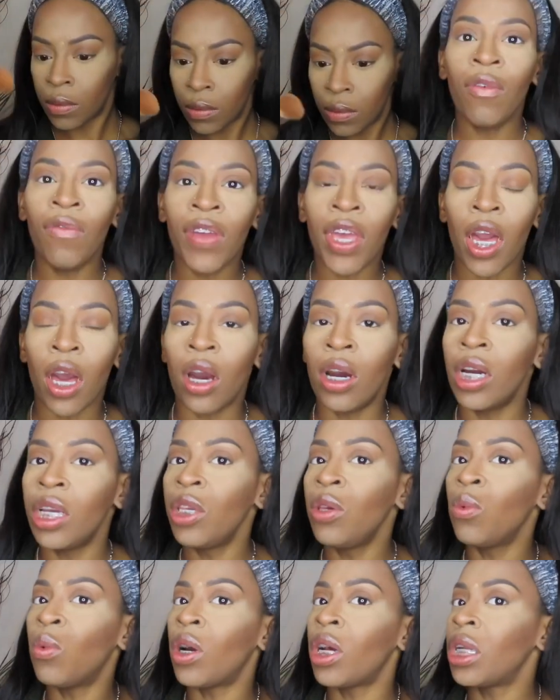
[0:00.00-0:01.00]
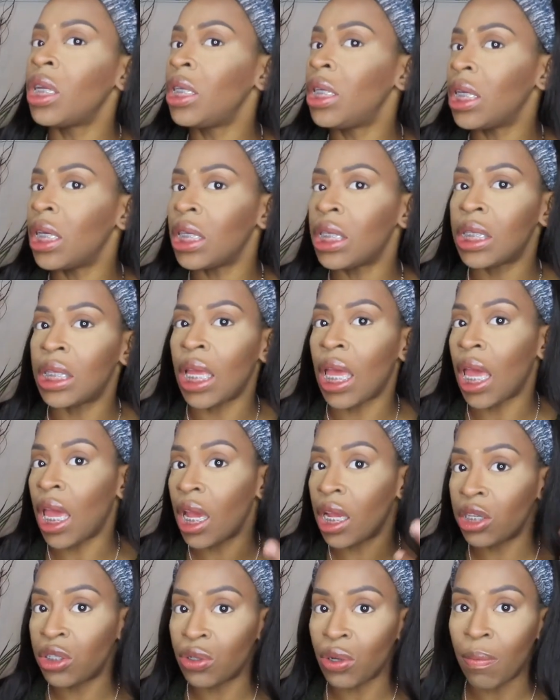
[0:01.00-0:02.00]
Moving on, you want to dust the
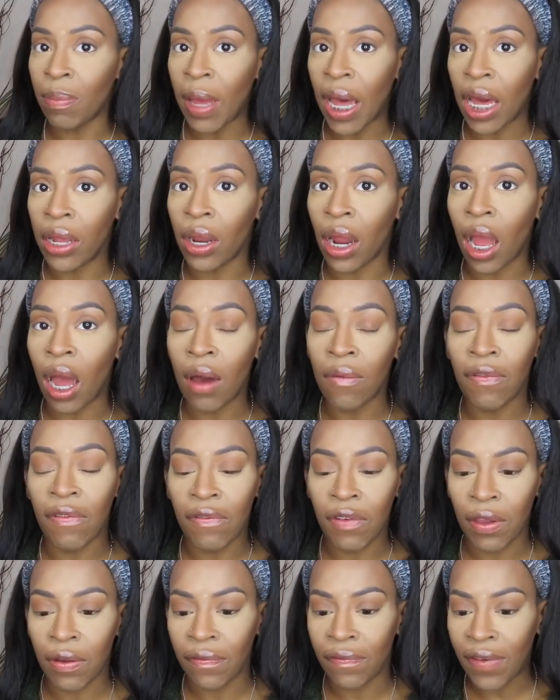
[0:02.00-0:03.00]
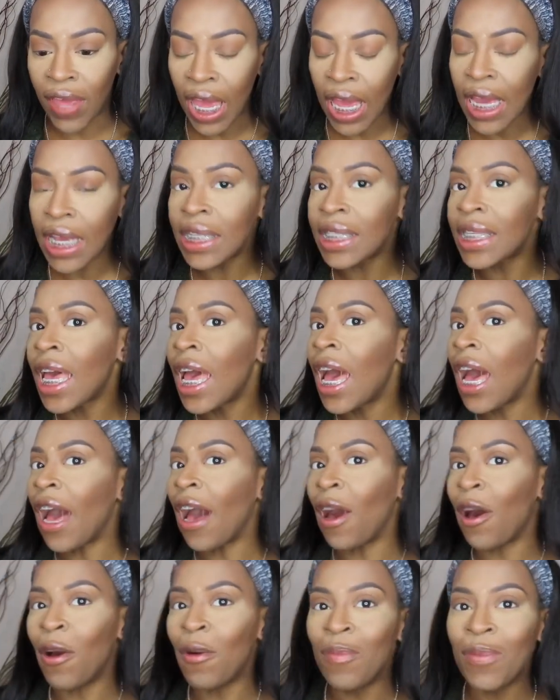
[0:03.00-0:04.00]
extra powder off of your face.
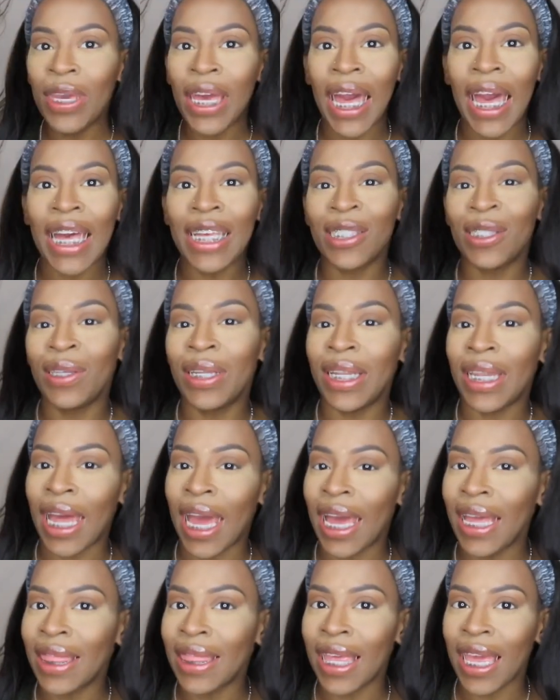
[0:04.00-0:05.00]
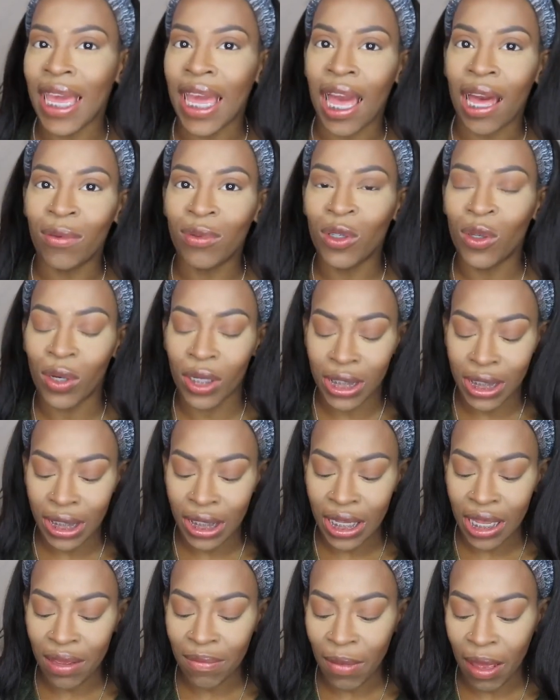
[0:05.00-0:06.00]
I hope you guys did not think I was going to
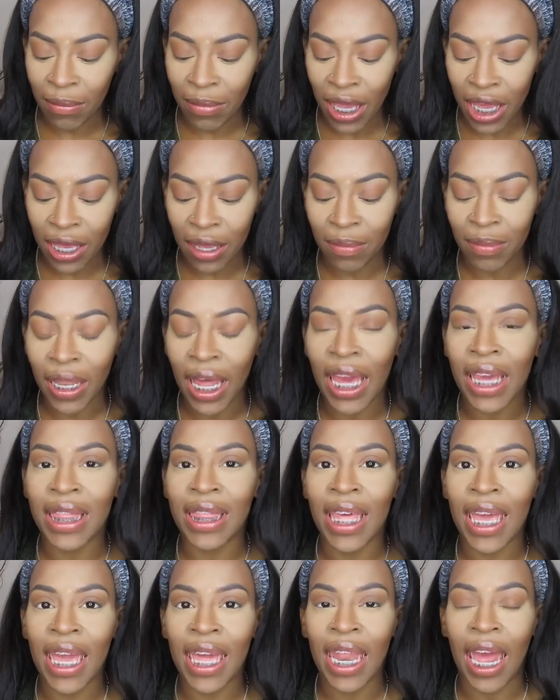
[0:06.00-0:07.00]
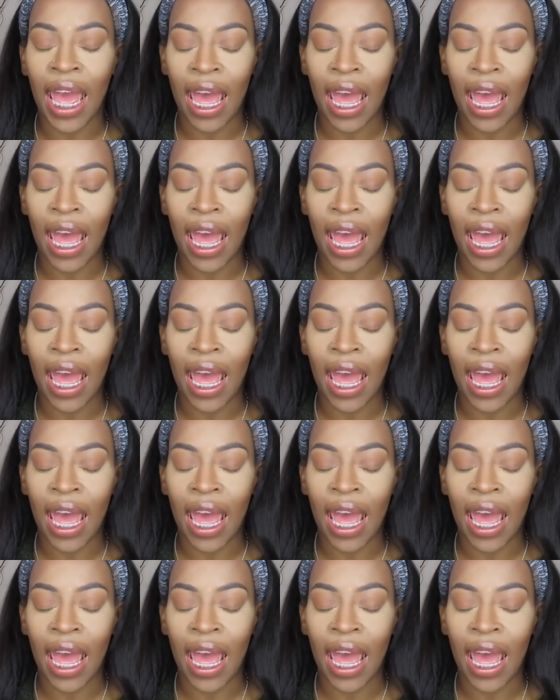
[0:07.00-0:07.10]
leave my makeup like that.